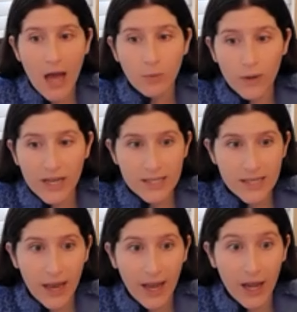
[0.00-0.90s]
we
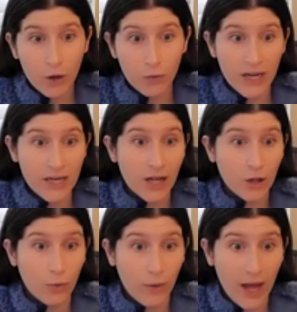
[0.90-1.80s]
say green,
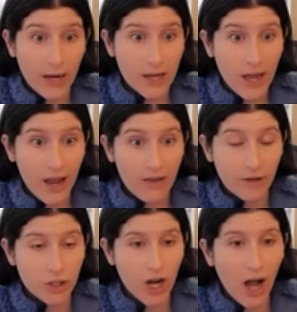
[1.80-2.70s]
yellow, red. If
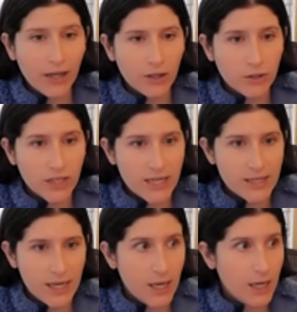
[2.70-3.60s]
a child is
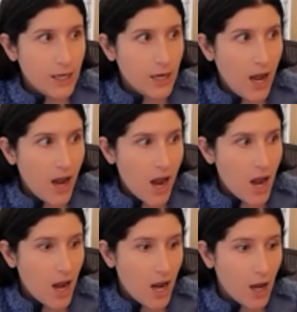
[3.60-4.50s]
in
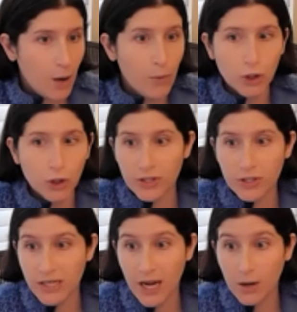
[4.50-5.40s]
a emotional
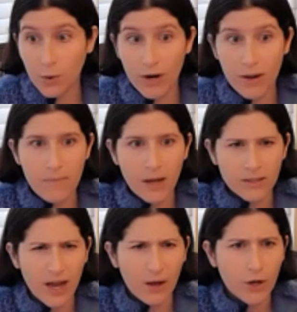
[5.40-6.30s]
state or in a
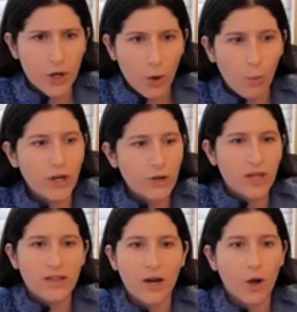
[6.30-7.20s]
meltdown, what do you
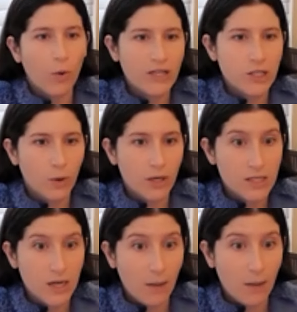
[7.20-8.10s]
think that equates to on a
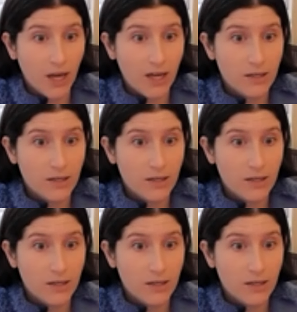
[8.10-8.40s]
stoplight?